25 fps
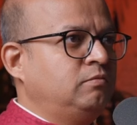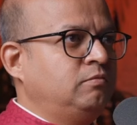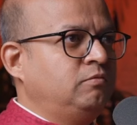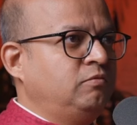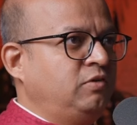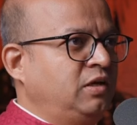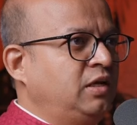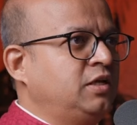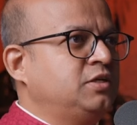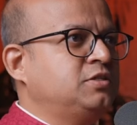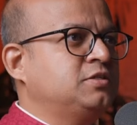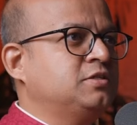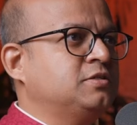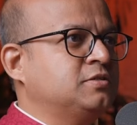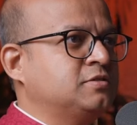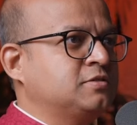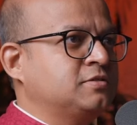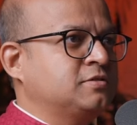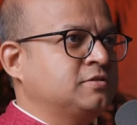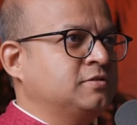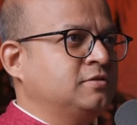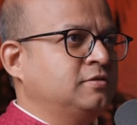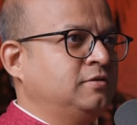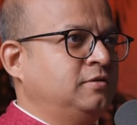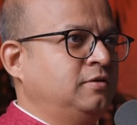
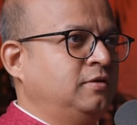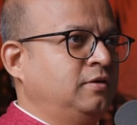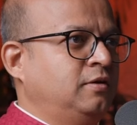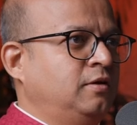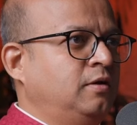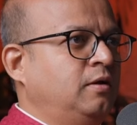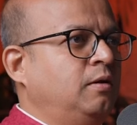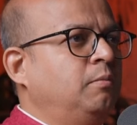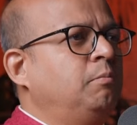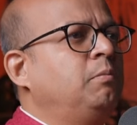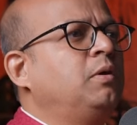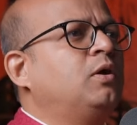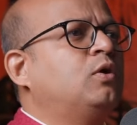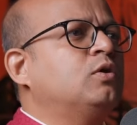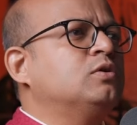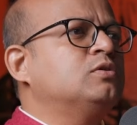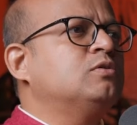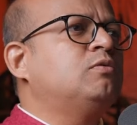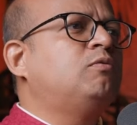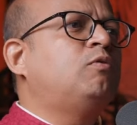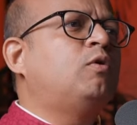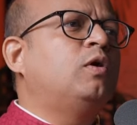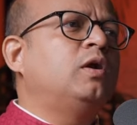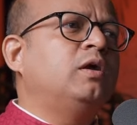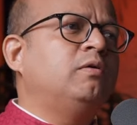villages because
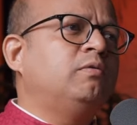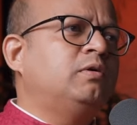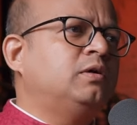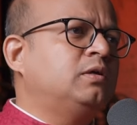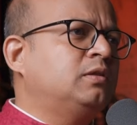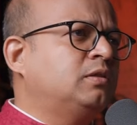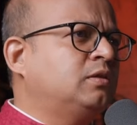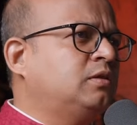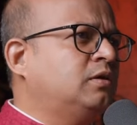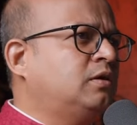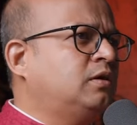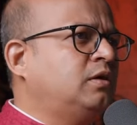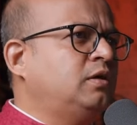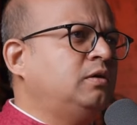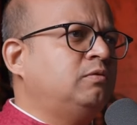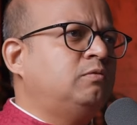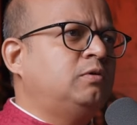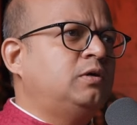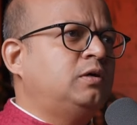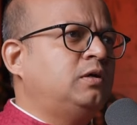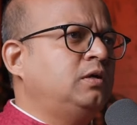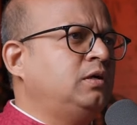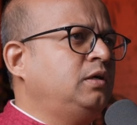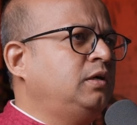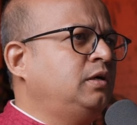of whatever third
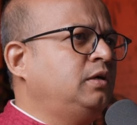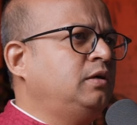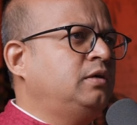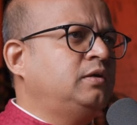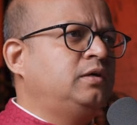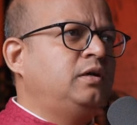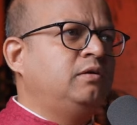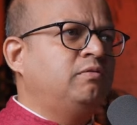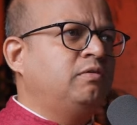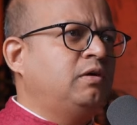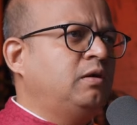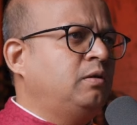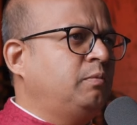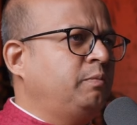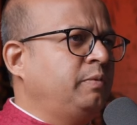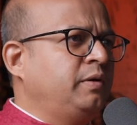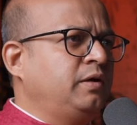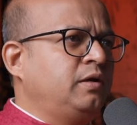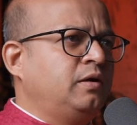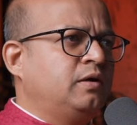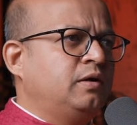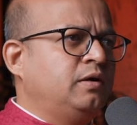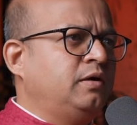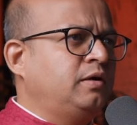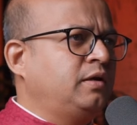world
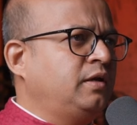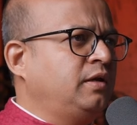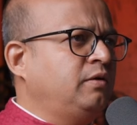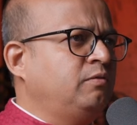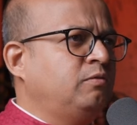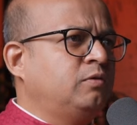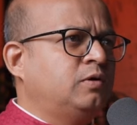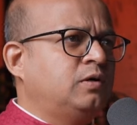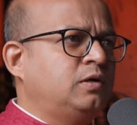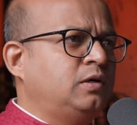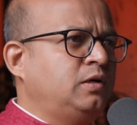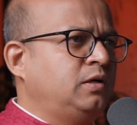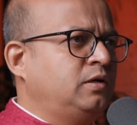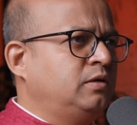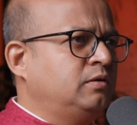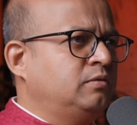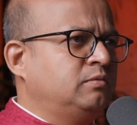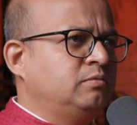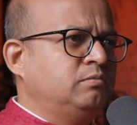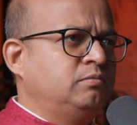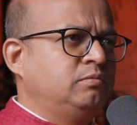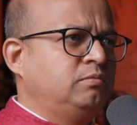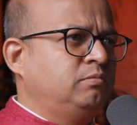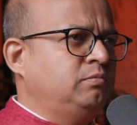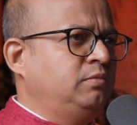developing country world
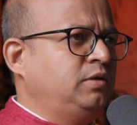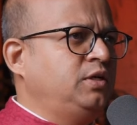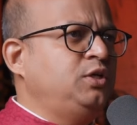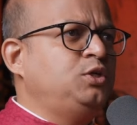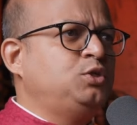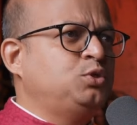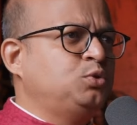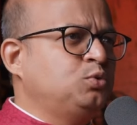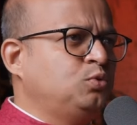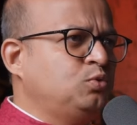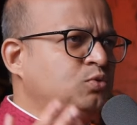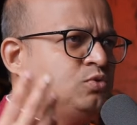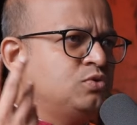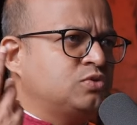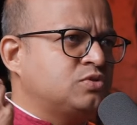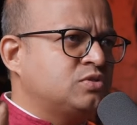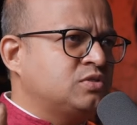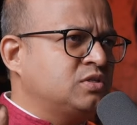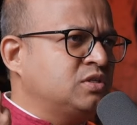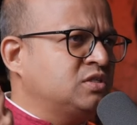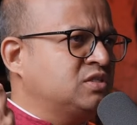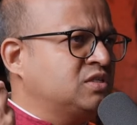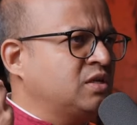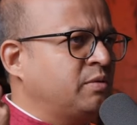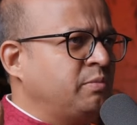issues
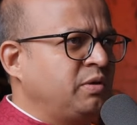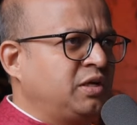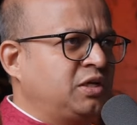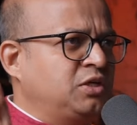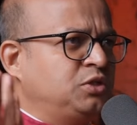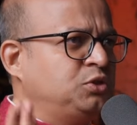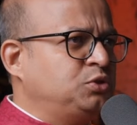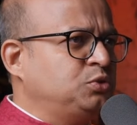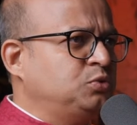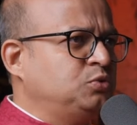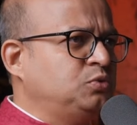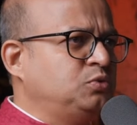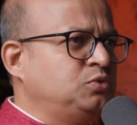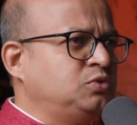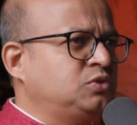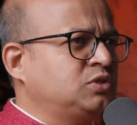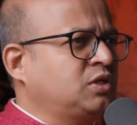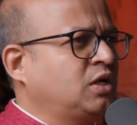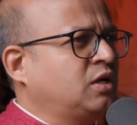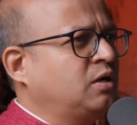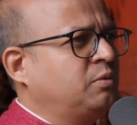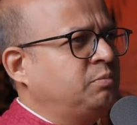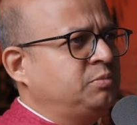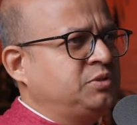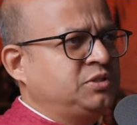systemic issues
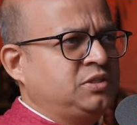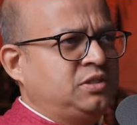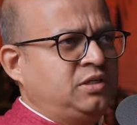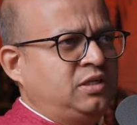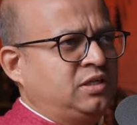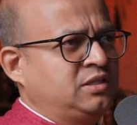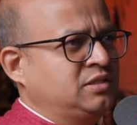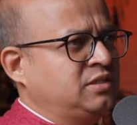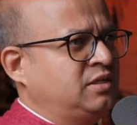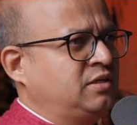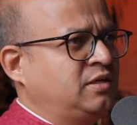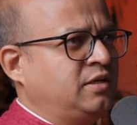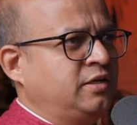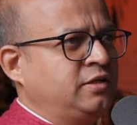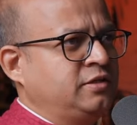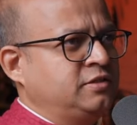corruption etc